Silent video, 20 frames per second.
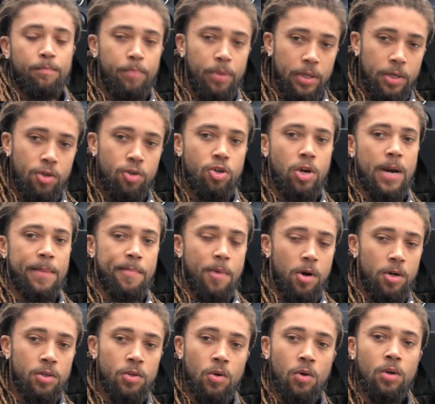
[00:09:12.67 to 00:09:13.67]
Put your track
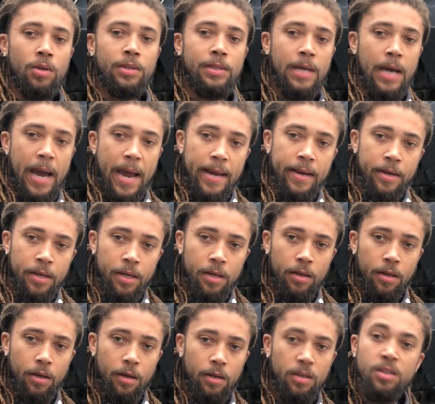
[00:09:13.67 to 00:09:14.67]
bars on, tighten
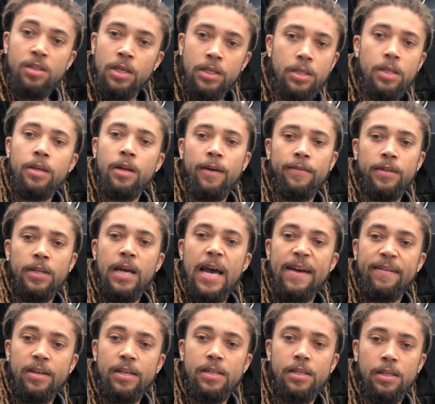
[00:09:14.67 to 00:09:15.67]
it just enough
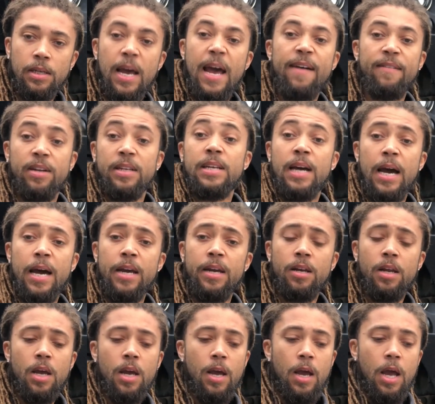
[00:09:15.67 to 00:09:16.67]
to have it tight,